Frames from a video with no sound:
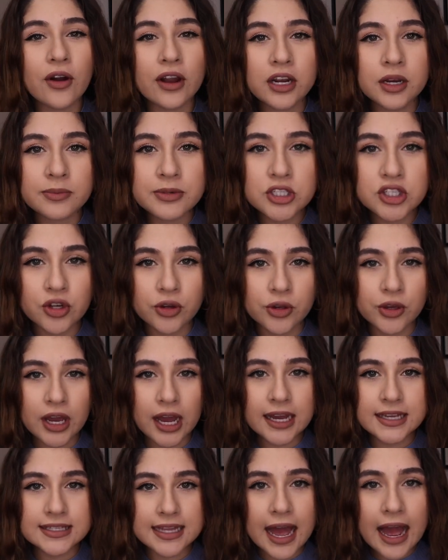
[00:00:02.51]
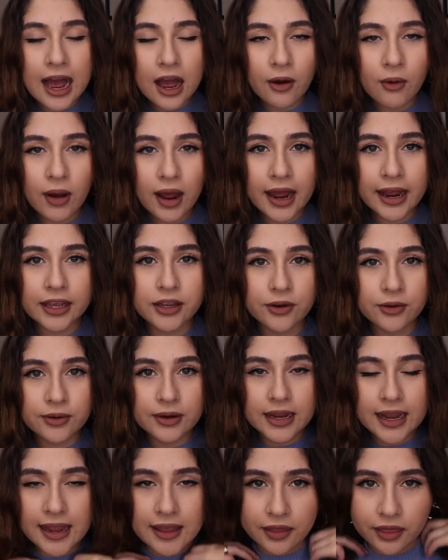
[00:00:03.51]
I'm gonna be showing you guys how I
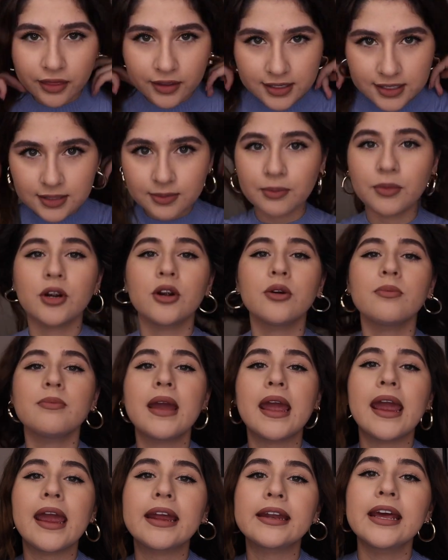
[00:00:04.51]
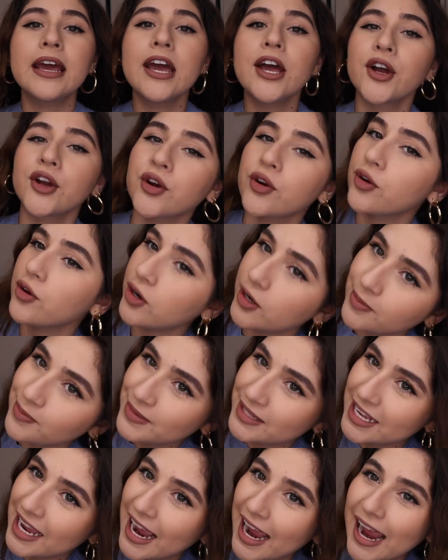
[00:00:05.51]
create this mermaid
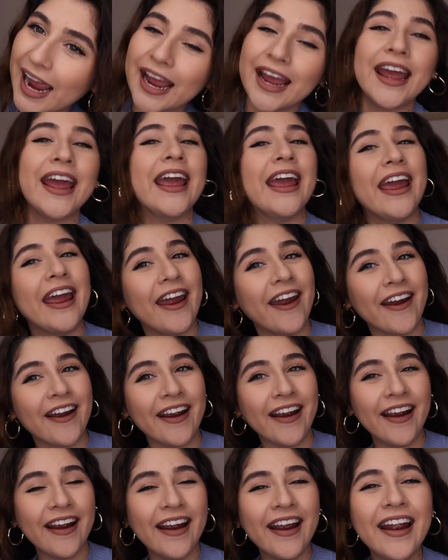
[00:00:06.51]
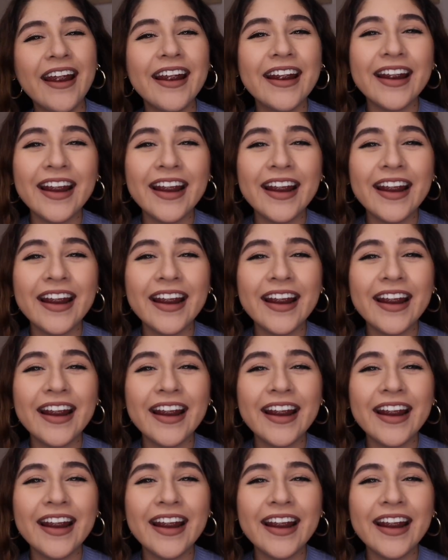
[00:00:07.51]
crimped hair.